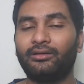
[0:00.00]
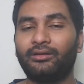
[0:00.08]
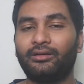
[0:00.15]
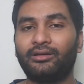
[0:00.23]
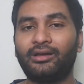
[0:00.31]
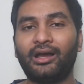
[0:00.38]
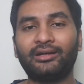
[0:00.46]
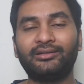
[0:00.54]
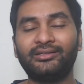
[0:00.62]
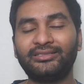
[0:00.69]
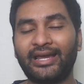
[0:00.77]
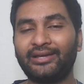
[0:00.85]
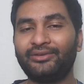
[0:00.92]

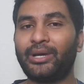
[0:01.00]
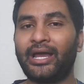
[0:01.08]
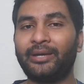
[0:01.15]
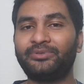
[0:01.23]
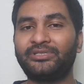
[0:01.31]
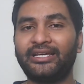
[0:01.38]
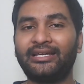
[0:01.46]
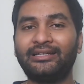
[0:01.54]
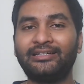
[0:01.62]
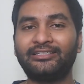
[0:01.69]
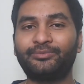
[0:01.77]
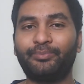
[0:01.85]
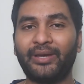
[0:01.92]
Gartner's hype cycle
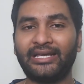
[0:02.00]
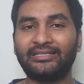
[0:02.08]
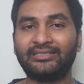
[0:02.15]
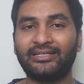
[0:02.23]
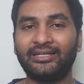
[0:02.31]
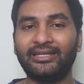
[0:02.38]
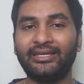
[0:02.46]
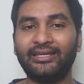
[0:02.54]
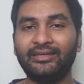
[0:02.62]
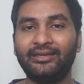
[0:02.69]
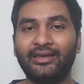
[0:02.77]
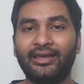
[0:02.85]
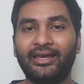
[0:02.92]
is basically
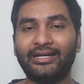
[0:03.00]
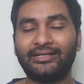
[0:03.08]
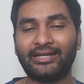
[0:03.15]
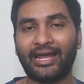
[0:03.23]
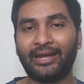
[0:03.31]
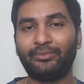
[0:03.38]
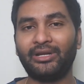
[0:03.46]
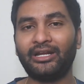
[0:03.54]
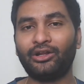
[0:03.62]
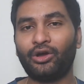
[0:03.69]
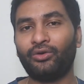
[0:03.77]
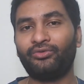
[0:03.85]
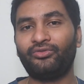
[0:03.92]
a timeline
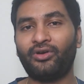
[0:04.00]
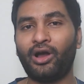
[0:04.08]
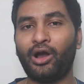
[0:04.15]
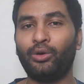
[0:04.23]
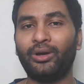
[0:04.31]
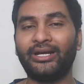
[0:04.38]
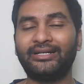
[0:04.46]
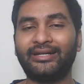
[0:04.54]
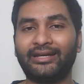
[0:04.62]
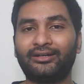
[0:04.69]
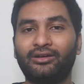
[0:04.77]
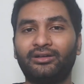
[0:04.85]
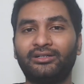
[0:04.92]
of how a
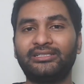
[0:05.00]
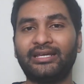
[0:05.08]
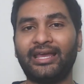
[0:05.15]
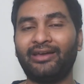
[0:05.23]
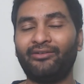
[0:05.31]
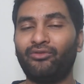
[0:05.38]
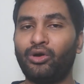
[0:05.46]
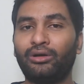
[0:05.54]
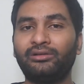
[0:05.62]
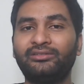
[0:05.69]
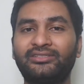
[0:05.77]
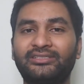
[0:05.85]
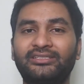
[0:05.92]
technology
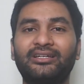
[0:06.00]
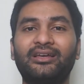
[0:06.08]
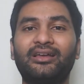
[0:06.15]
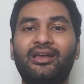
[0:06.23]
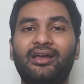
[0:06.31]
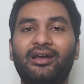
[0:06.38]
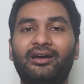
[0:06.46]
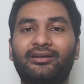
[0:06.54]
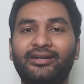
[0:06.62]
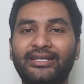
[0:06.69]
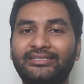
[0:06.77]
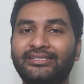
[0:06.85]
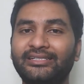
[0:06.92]
evolves,
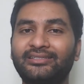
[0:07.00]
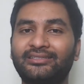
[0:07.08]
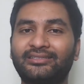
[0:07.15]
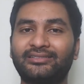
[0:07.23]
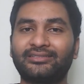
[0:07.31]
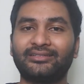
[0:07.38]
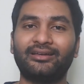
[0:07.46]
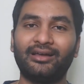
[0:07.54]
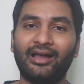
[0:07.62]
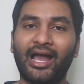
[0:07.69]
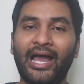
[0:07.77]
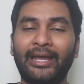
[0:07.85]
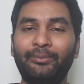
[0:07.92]
reaches
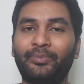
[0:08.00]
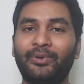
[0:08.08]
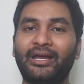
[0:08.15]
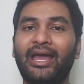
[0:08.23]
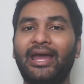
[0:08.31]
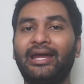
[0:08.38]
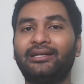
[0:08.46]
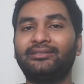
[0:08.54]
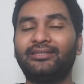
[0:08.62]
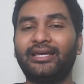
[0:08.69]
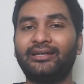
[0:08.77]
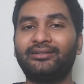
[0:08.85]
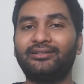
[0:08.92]
hype and
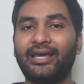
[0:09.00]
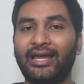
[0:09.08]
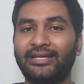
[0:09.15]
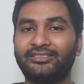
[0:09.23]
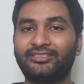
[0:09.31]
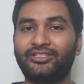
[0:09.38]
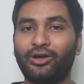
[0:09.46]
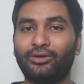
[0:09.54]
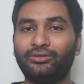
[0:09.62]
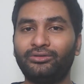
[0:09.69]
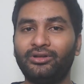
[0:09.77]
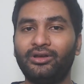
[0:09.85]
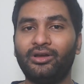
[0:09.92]
then dies
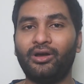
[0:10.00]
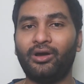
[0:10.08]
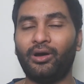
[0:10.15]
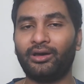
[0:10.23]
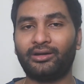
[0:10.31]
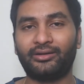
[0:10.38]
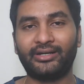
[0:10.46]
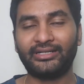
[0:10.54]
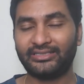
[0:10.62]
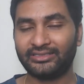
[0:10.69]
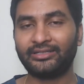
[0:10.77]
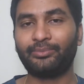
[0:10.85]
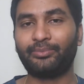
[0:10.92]
down, or
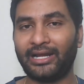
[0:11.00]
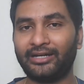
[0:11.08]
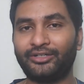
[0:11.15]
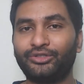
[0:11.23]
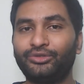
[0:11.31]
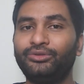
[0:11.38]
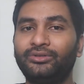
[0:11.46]
reaches a plateau,